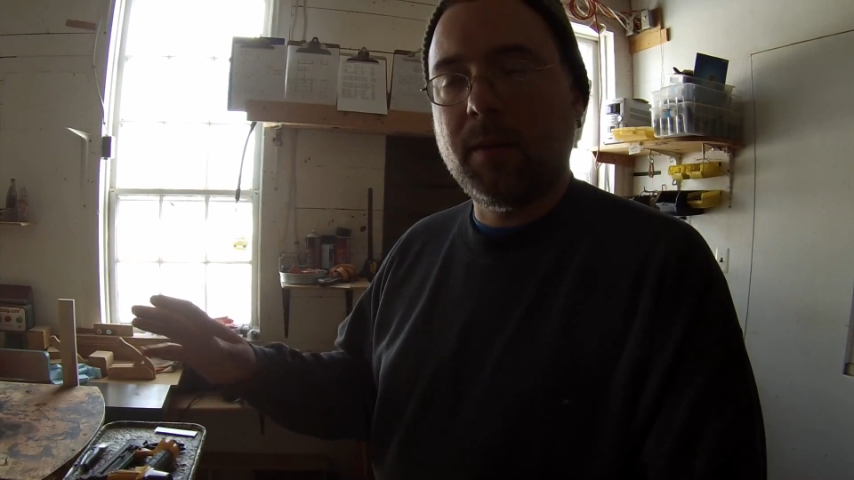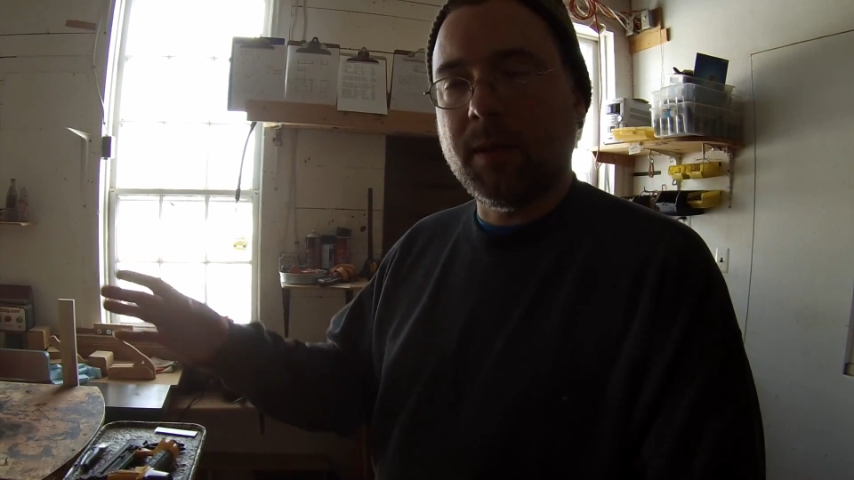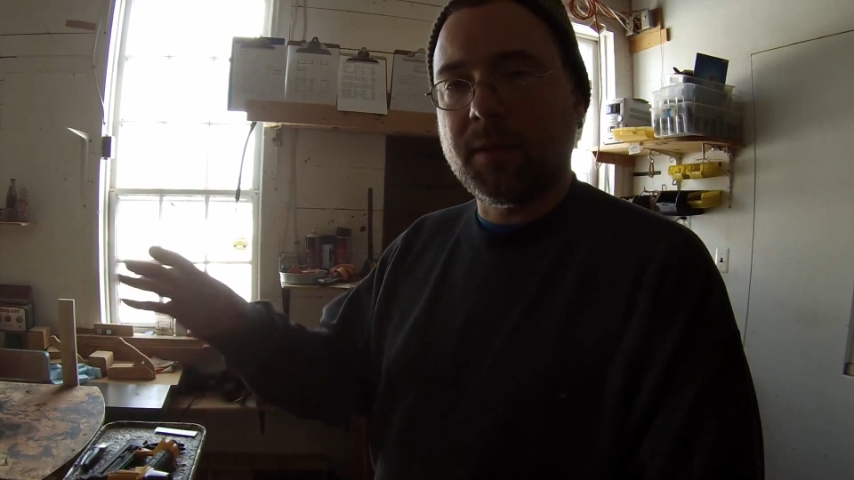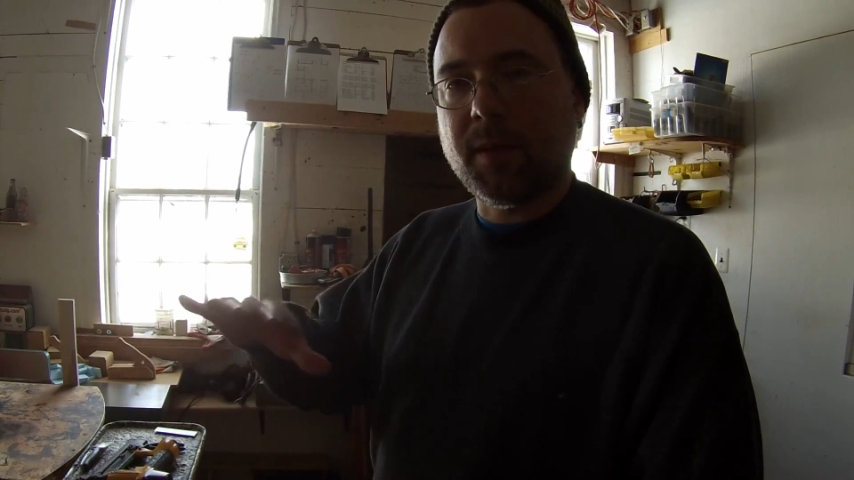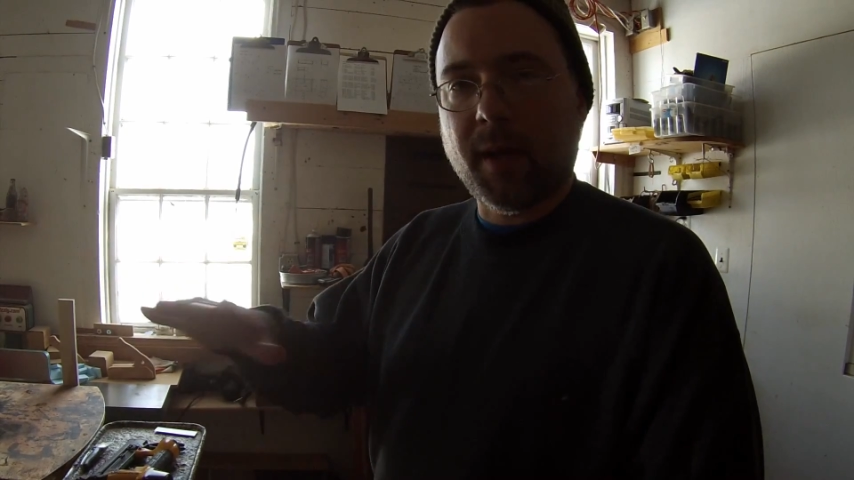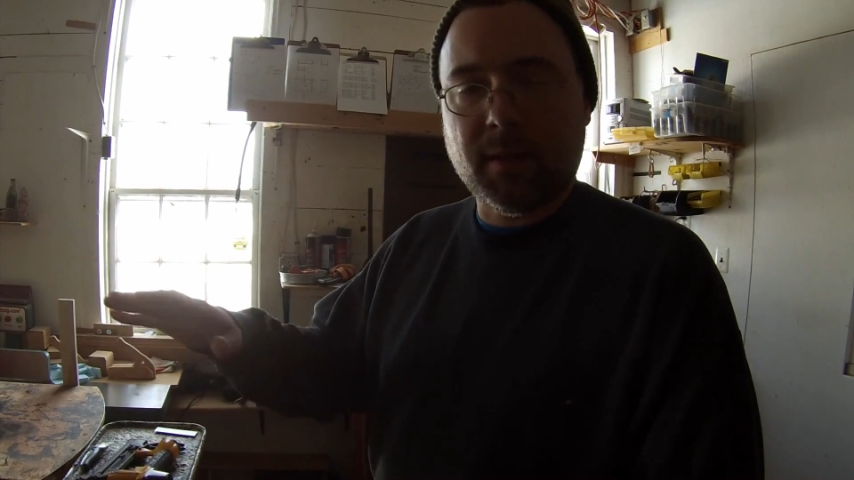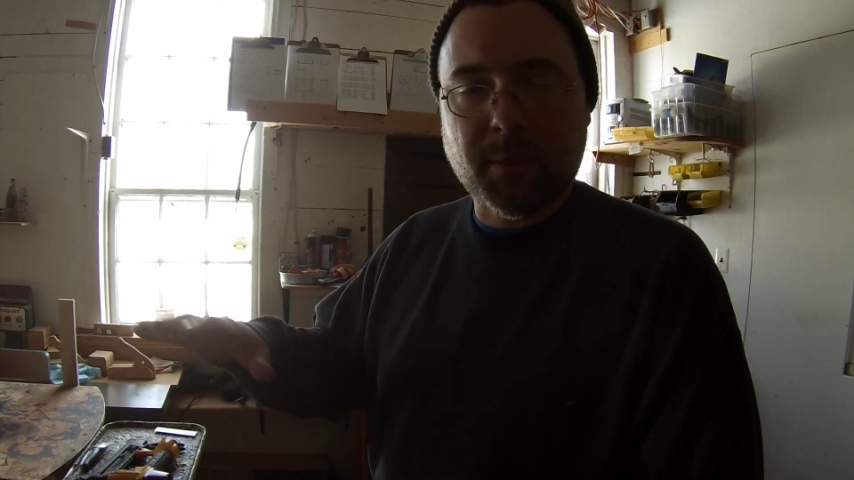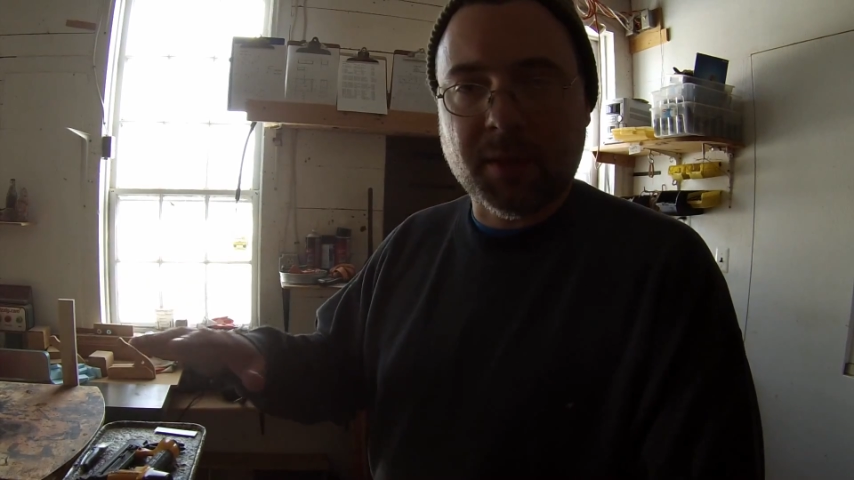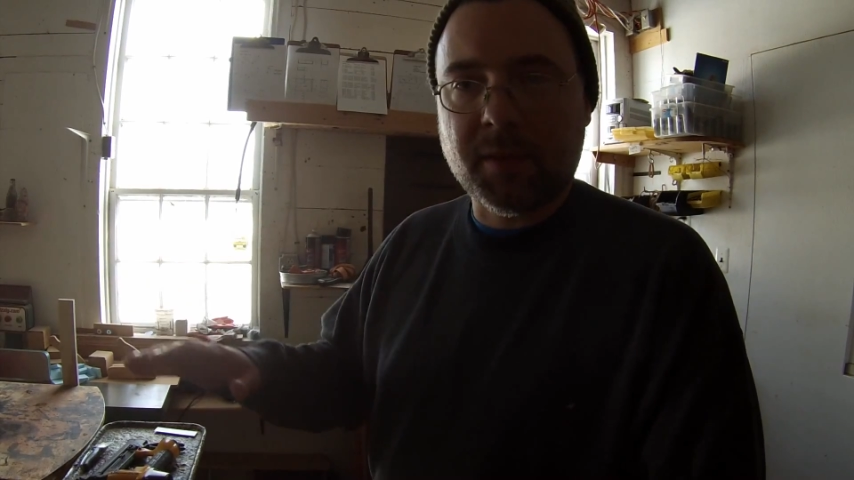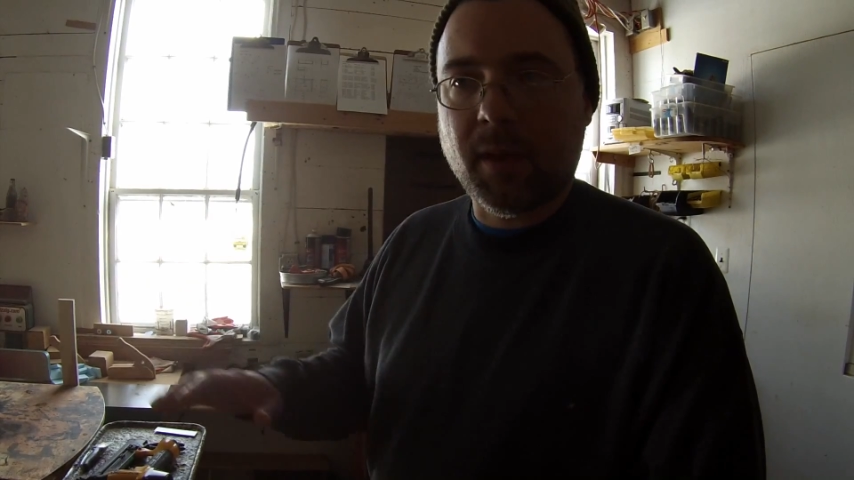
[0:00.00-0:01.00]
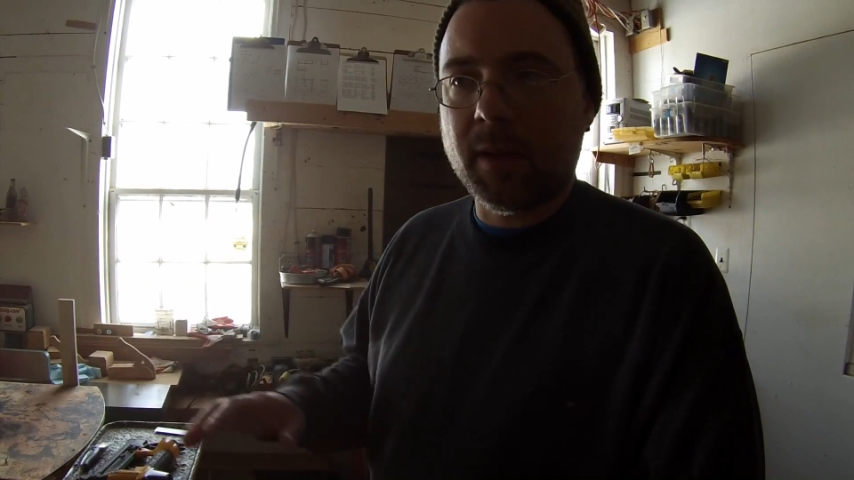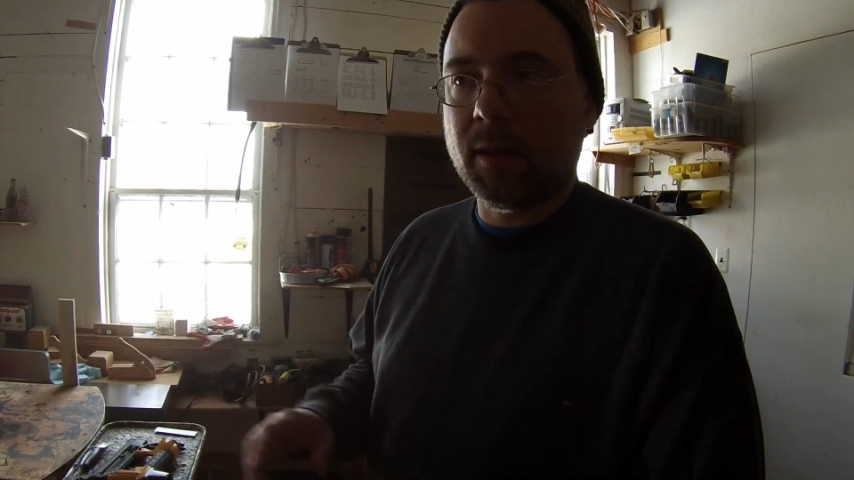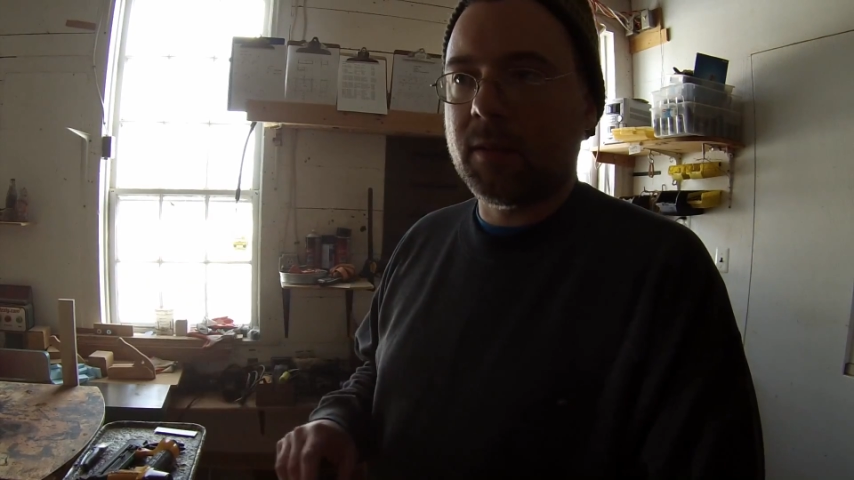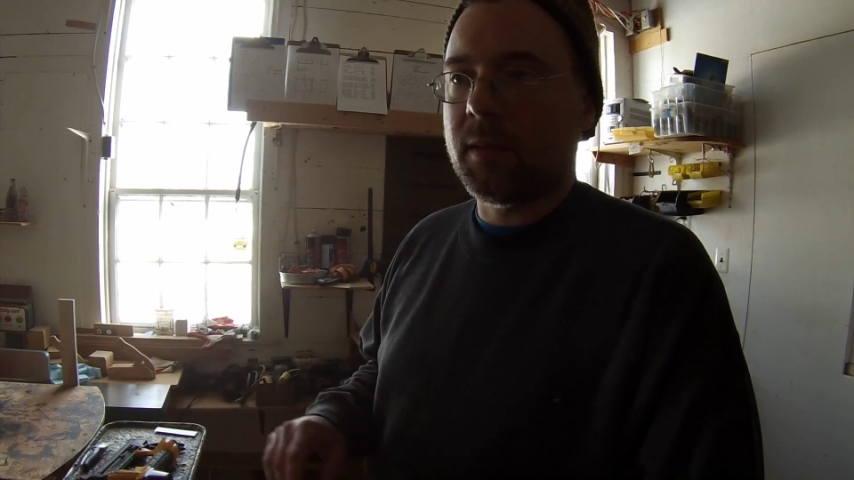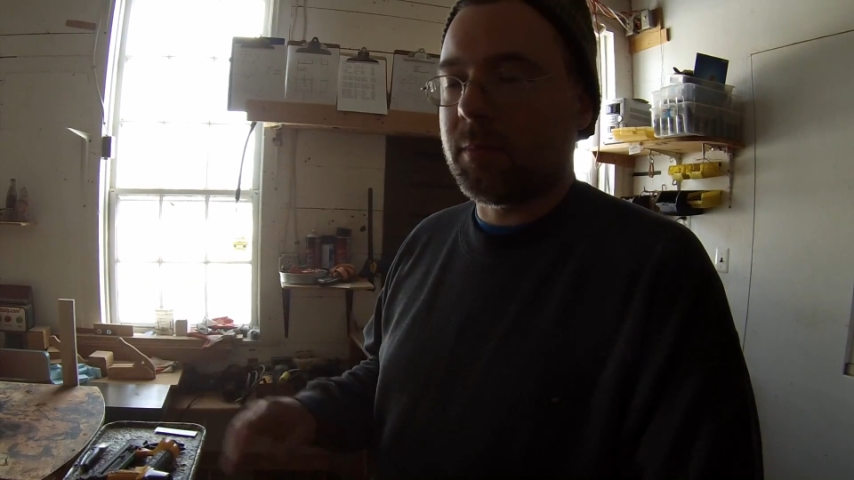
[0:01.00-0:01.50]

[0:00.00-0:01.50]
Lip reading: inside of my silo